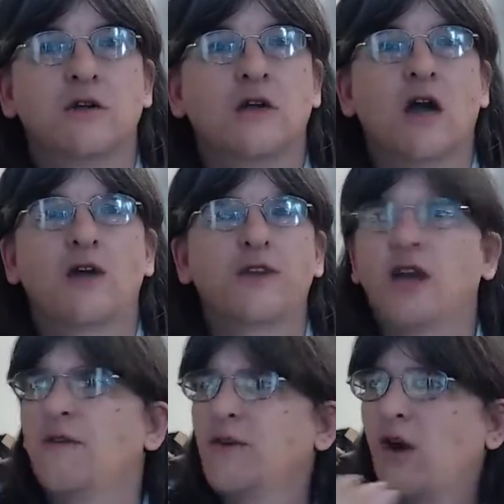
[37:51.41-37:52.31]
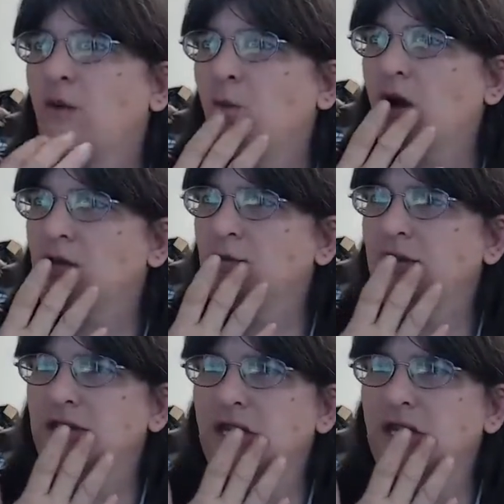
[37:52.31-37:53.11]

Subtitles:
I think I've got one video.